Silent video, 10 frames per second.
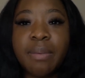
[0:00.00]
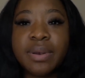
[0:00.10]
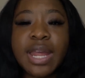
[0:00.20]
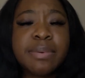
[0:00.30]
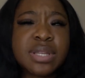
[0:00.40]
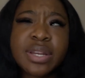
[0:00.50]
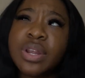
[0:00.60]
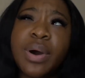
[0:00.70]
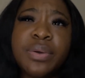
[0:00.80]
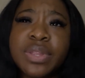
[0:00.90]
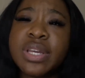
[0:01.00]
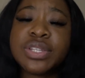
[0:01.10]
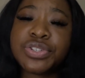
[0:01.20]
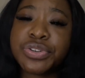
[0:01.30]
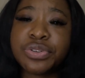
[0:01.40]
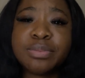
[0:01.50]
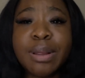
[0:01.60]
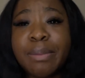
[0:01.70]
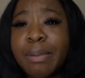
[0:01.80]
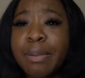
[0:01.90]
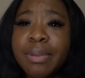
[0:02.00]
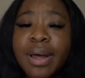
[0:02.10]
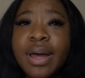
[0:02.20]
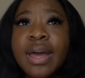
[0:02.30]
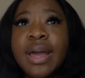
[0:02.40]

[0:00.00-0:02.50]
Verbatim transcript: And Deb was like, no, I don't think it's true, blah, blah, blah, blah, blah.